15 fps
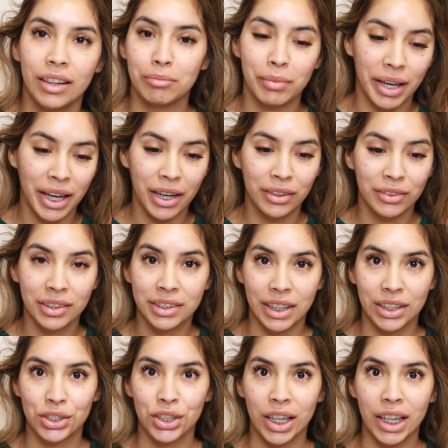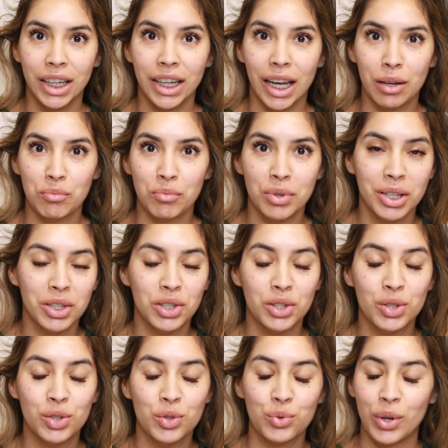My hair looks like shit.
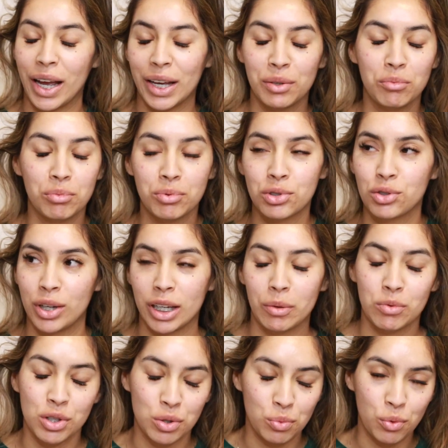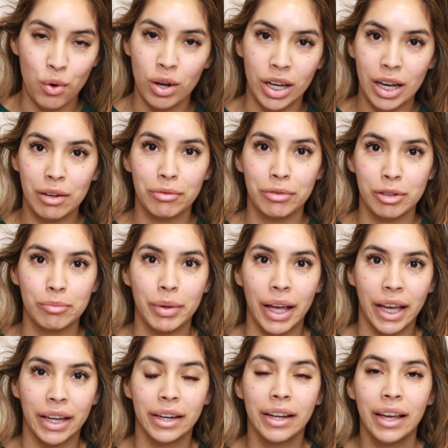I straight up just woke up from
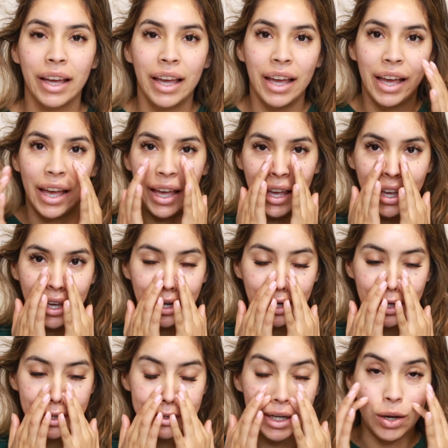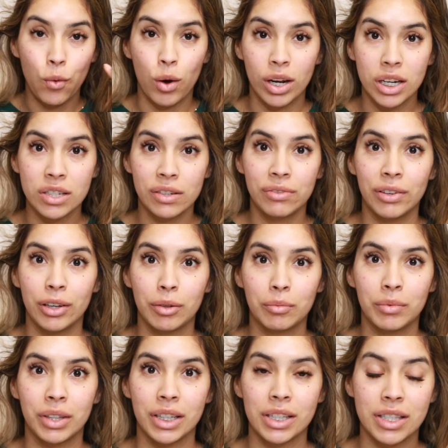bed and I wanted to film
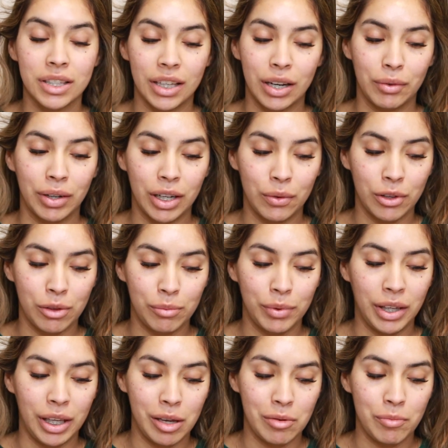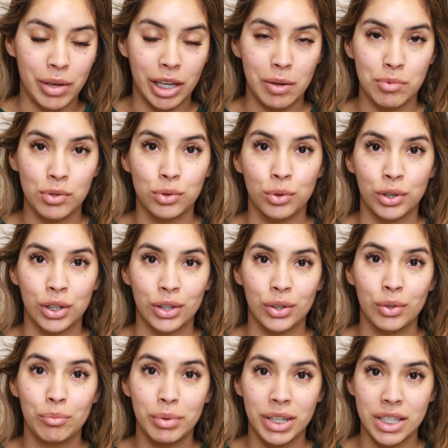this get ready with me makeup
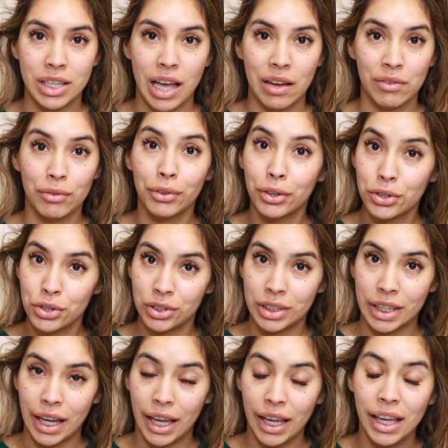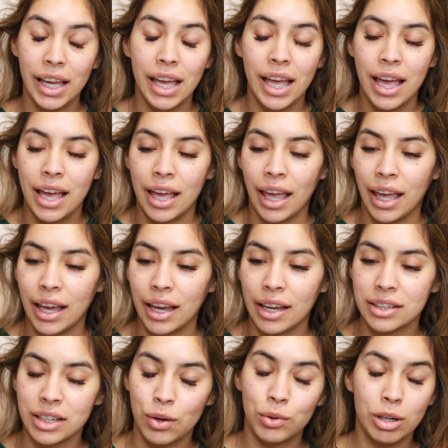tutorial because I have a photo shoot today
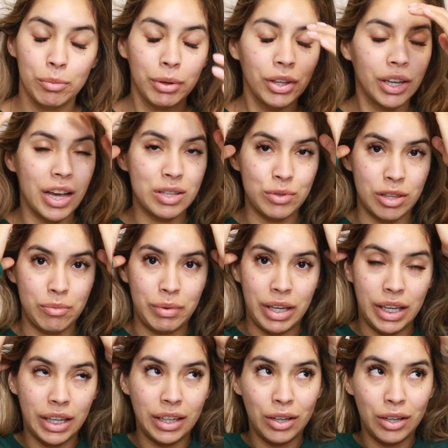and I want to bring you guys with me.